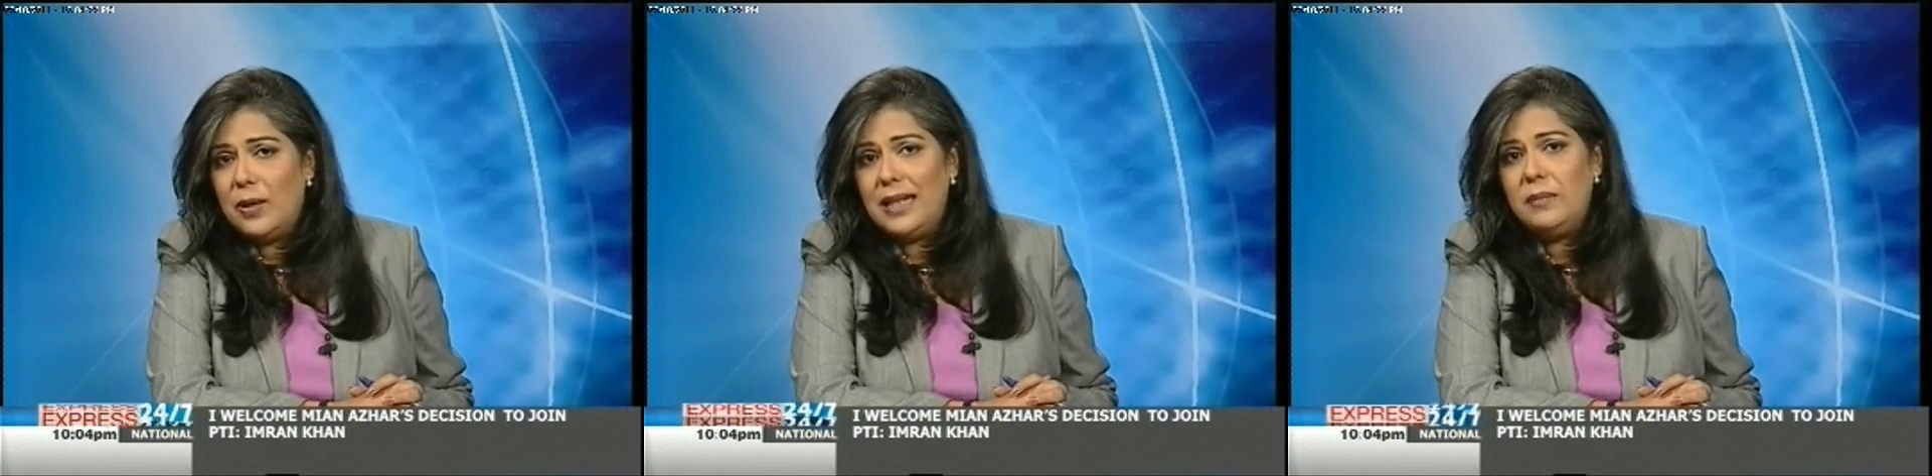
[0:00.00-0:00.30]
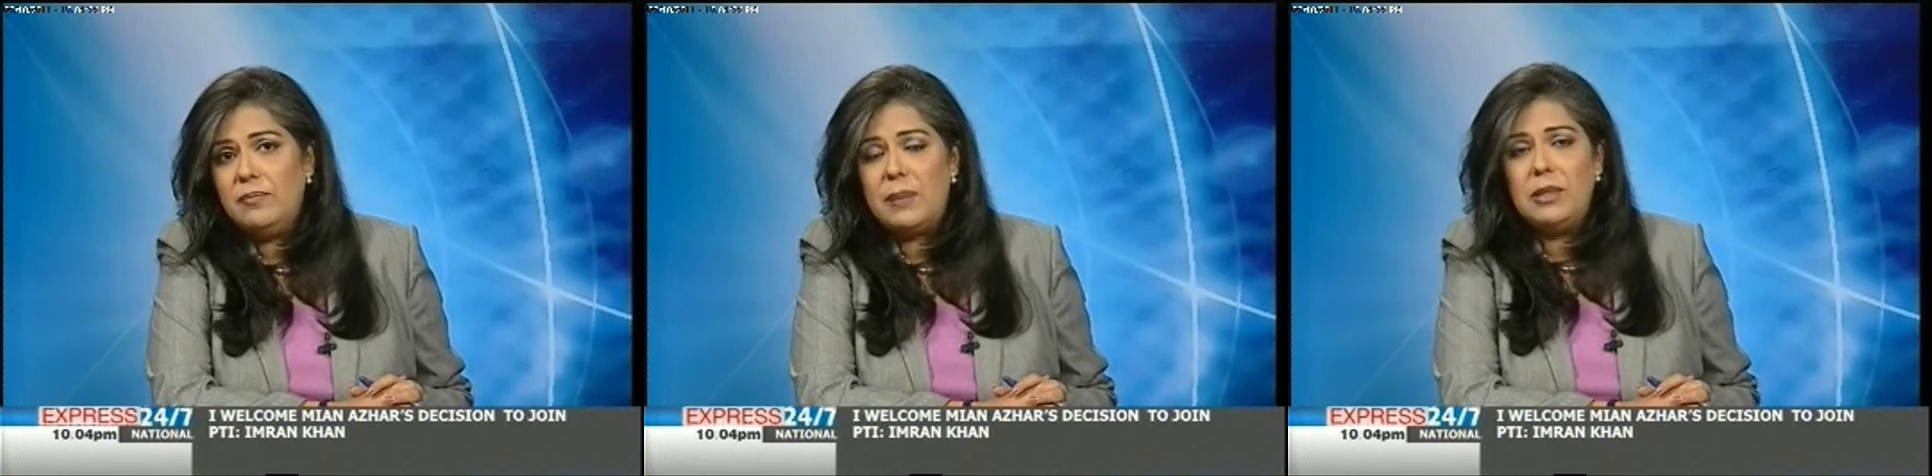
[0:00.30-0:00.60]

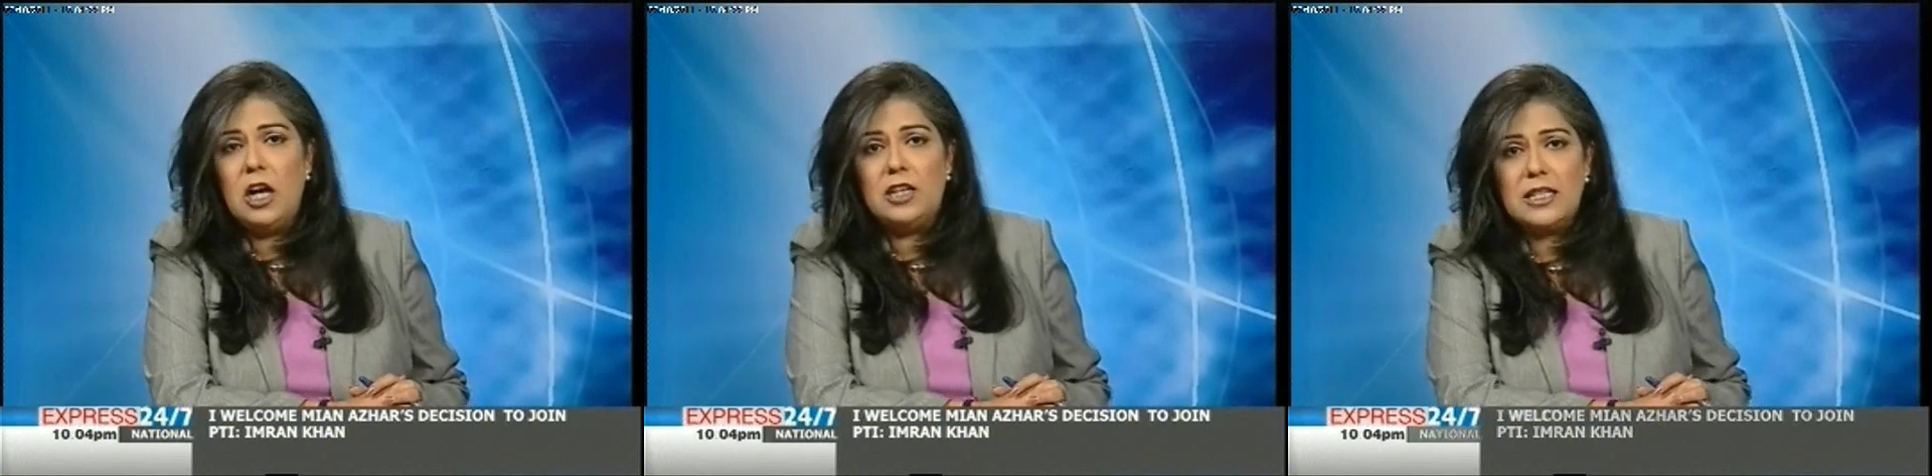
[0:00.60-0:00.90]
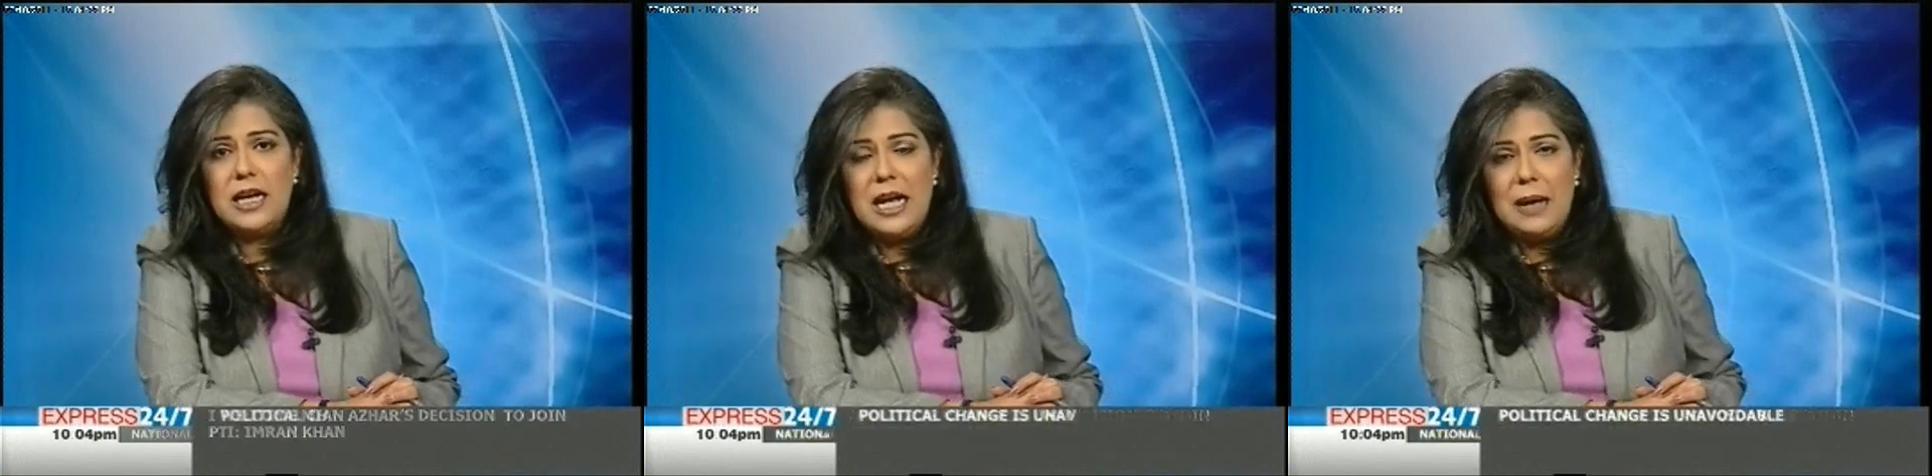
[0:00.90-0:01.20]
Well, maybe
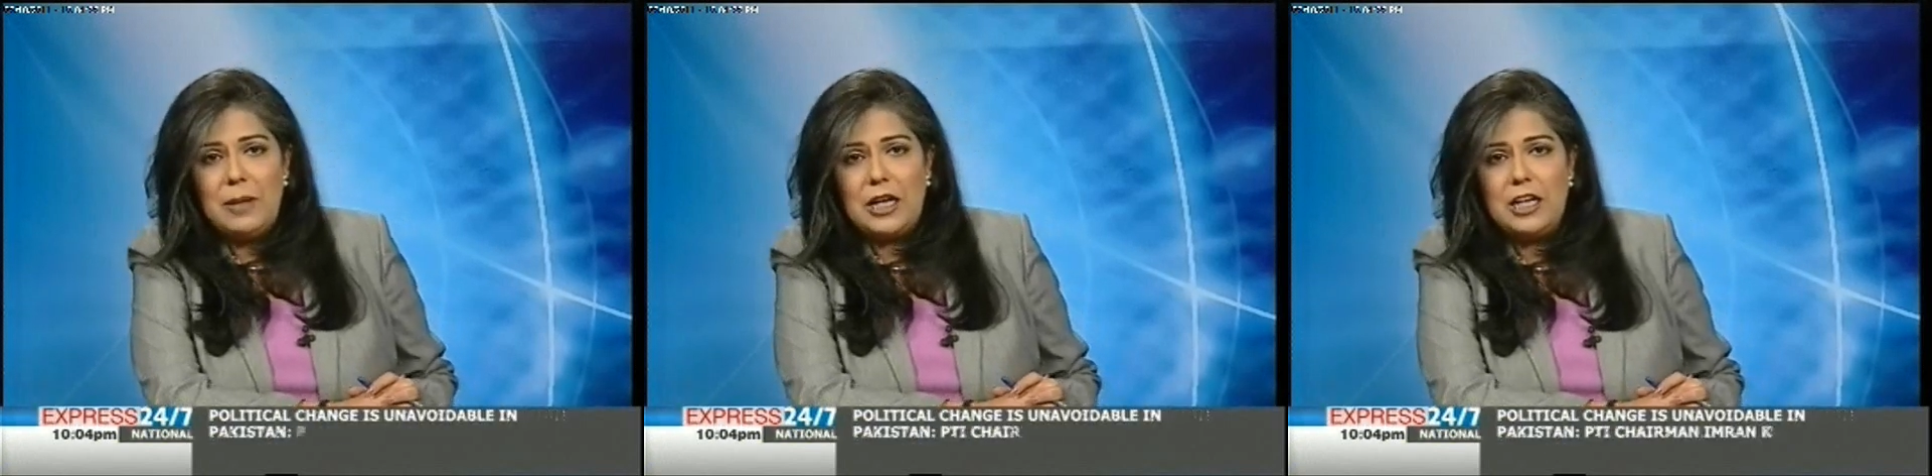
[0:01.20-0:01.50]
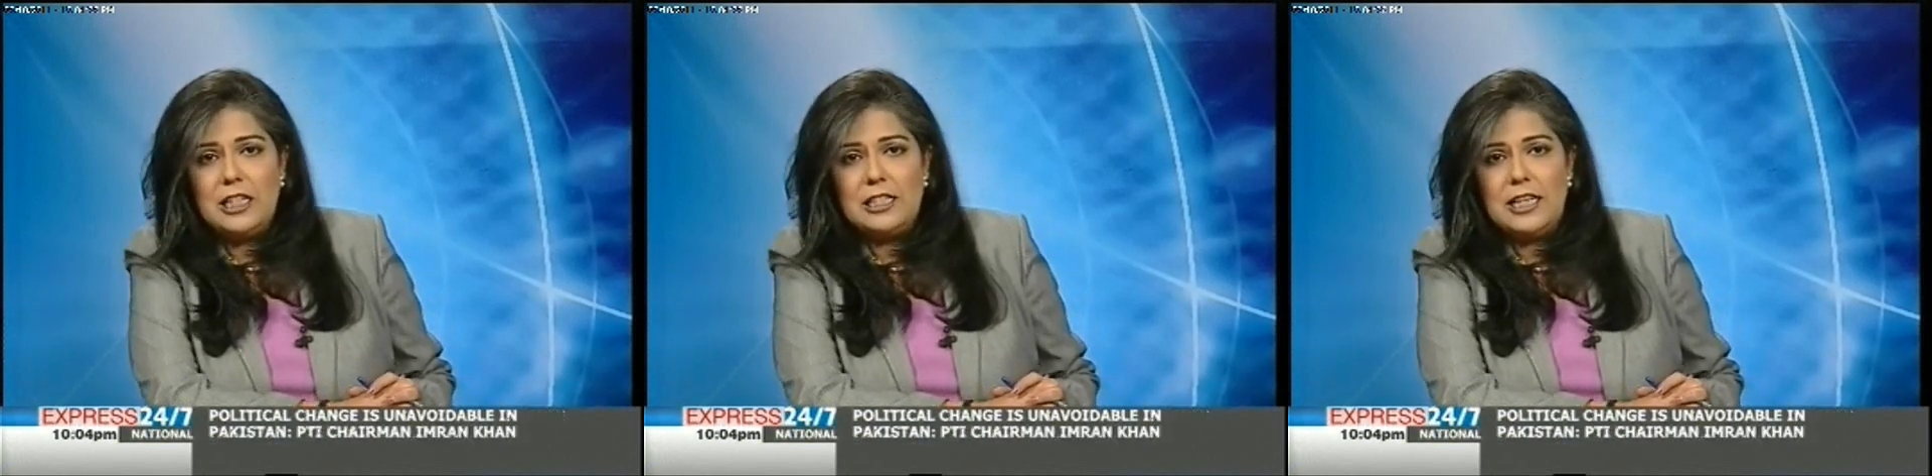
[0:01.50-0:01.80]
not,
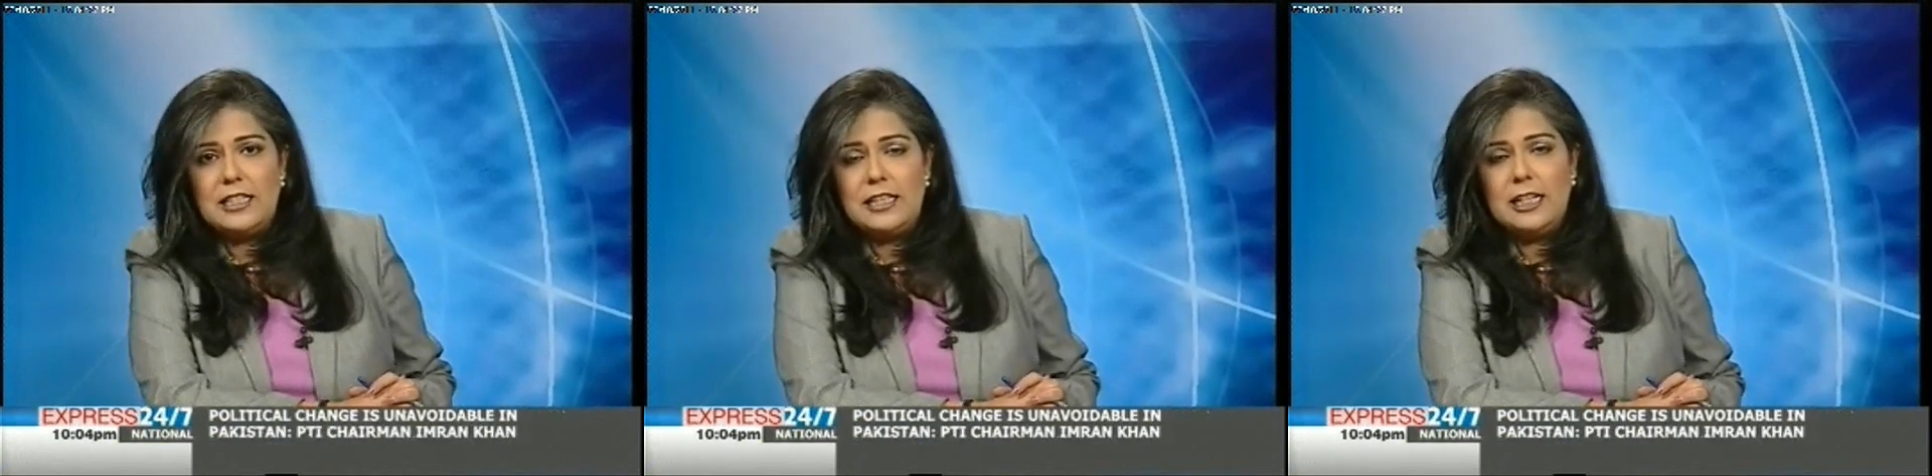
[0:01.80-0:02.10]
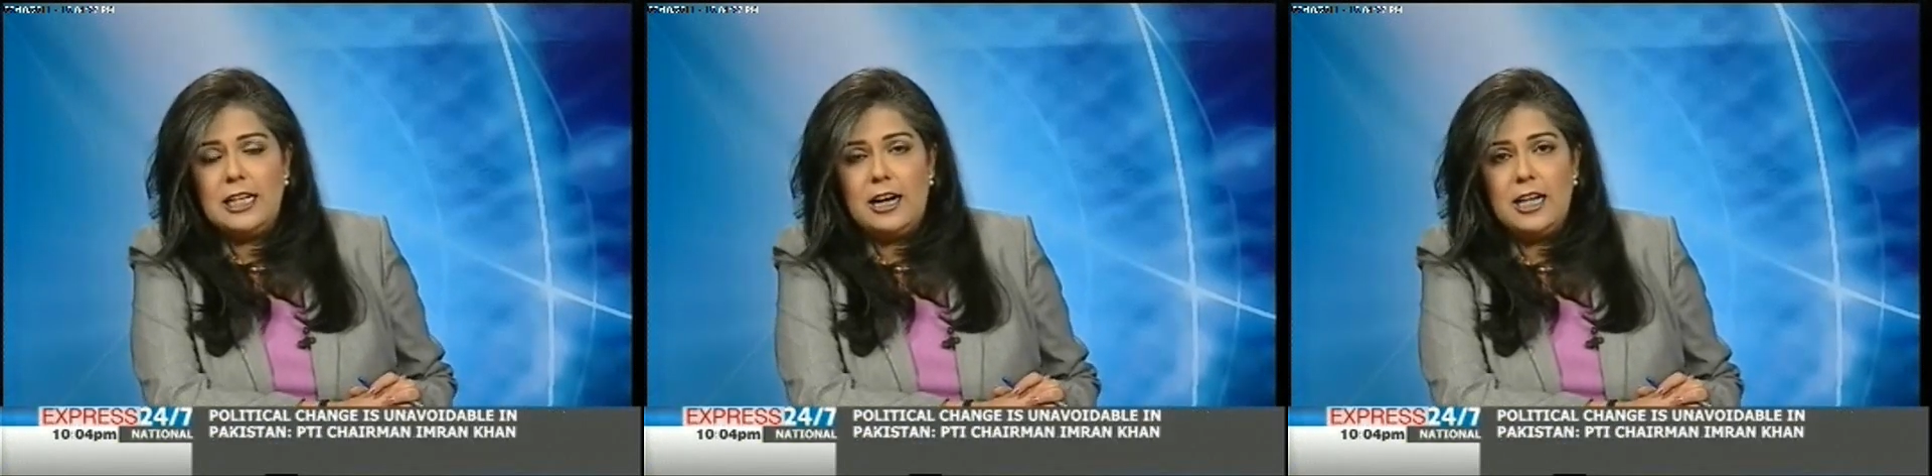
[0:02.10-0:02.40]
because they
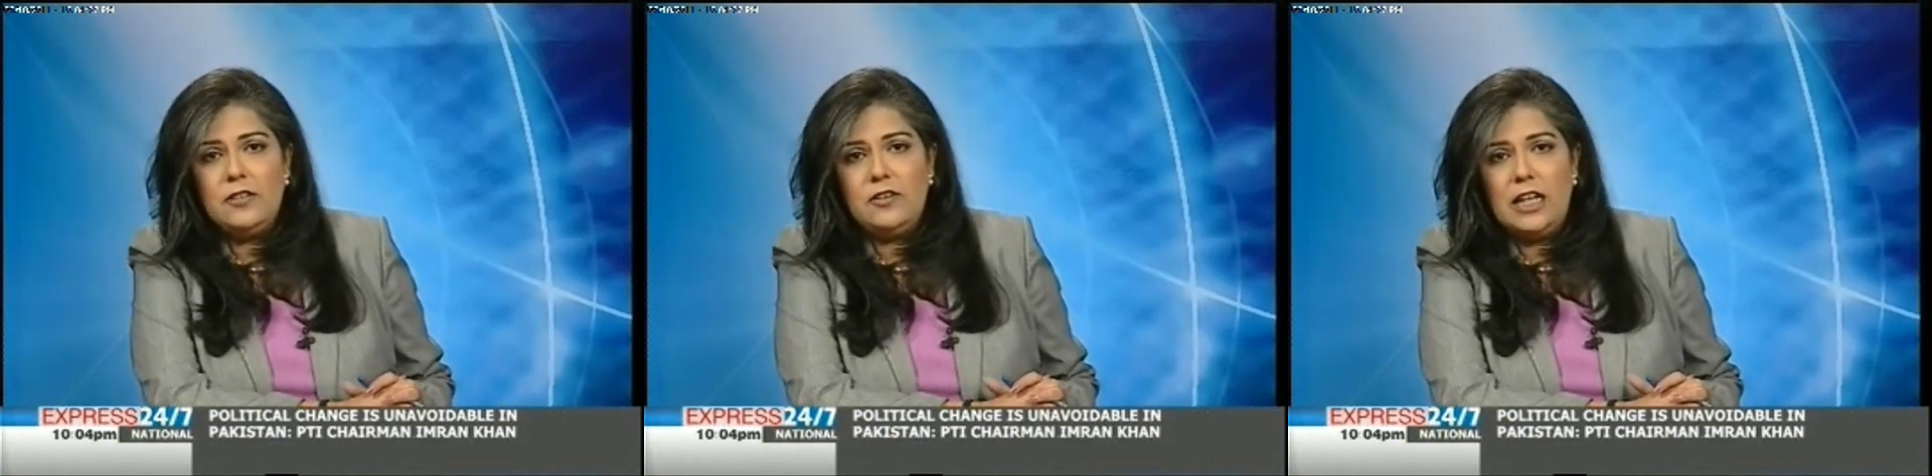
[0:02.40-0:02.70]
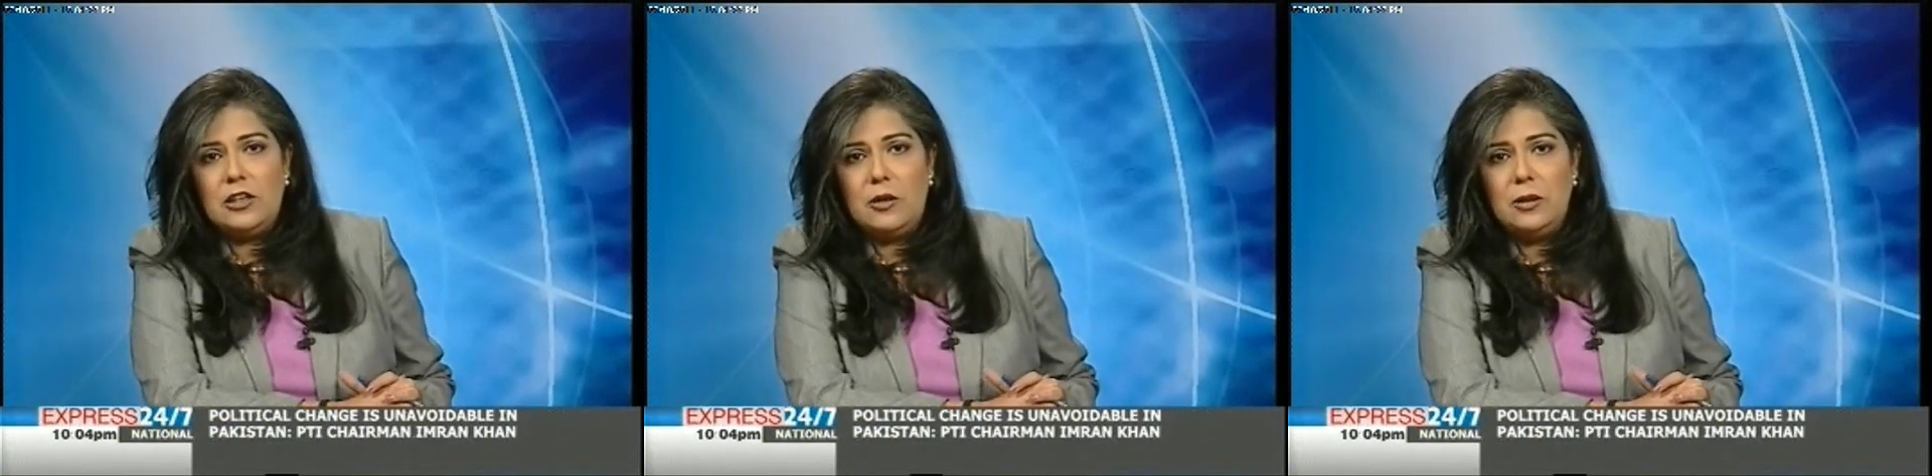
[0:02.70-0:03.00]
certainly aren't
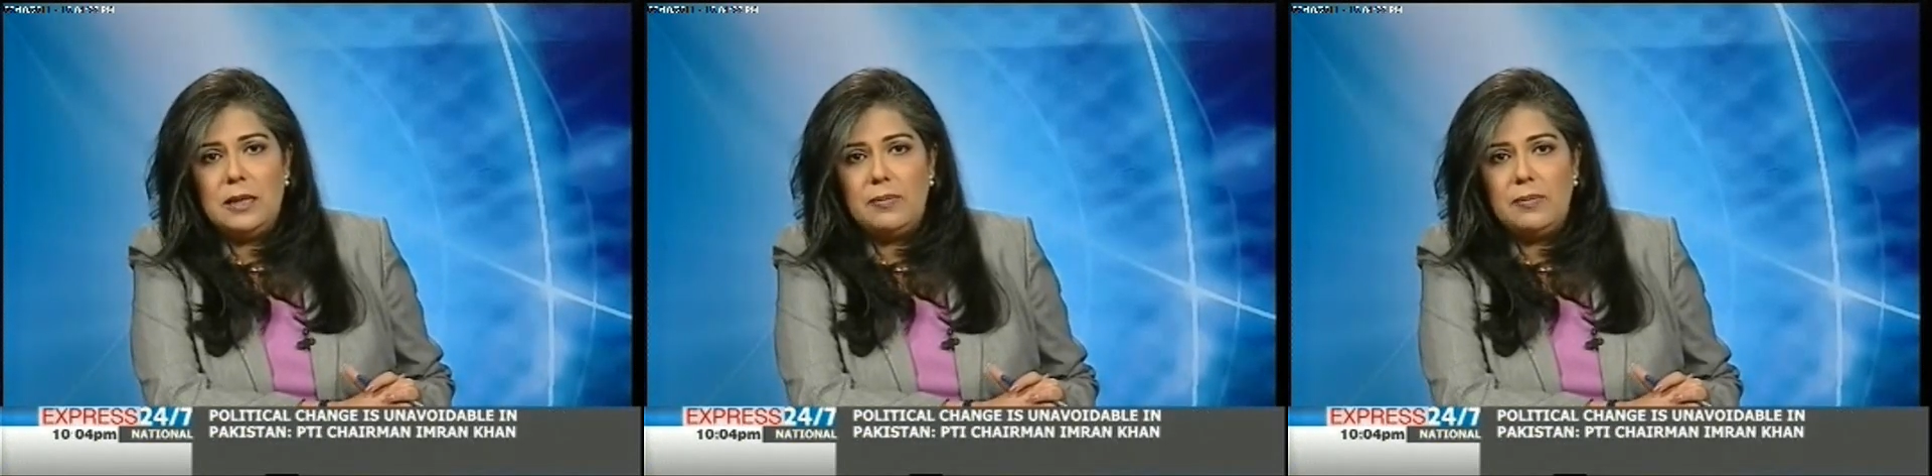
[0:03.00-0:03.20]
feeling cold.